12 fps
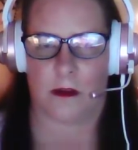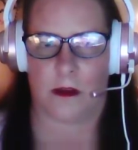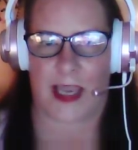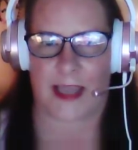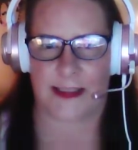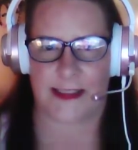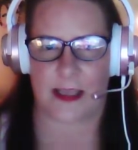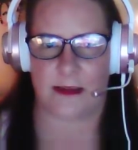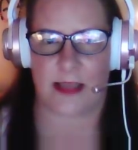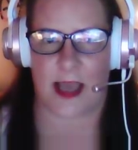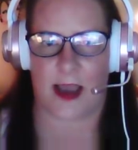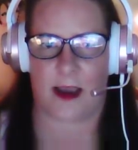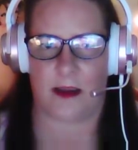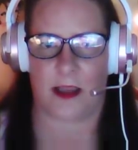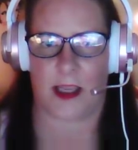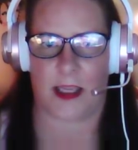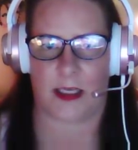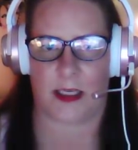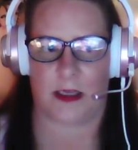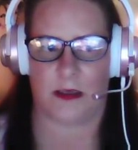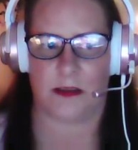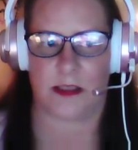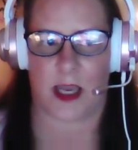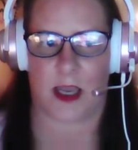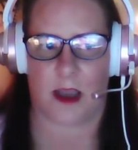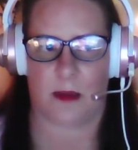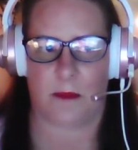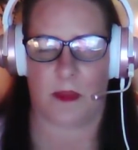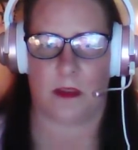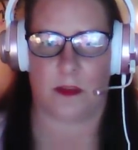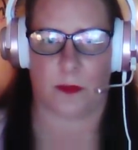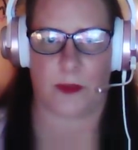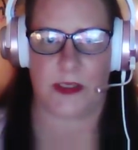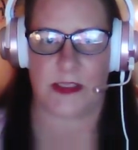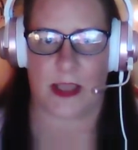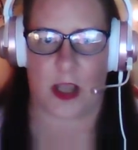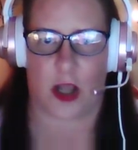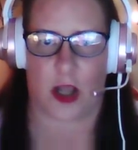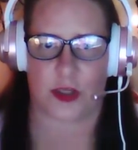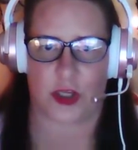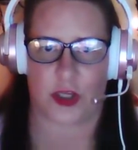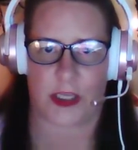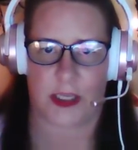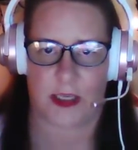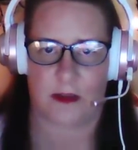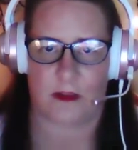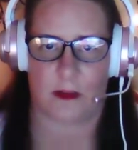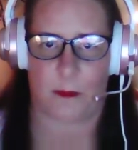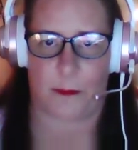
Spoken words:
had said that, and the reason they also could hit in the